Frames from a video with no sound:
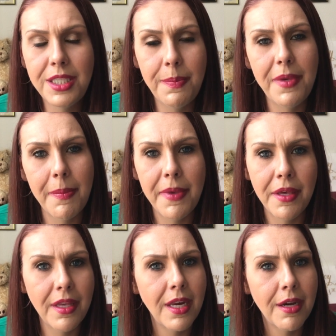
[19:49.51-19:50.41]
to be a
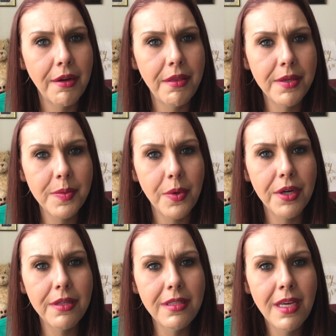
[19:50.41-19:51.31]
millionaire in this
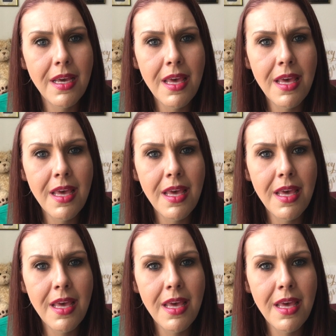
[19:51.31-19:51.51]
world.